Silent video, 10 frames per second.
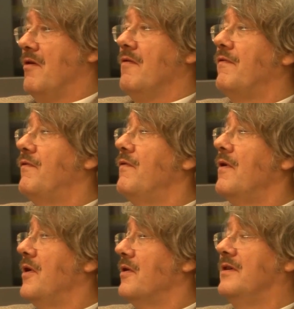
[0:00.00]
of
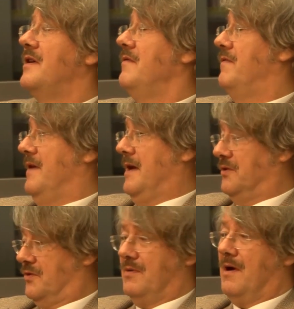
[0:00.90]
giving
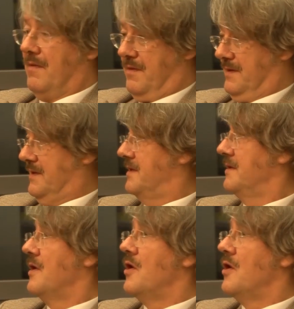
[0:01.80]
to others.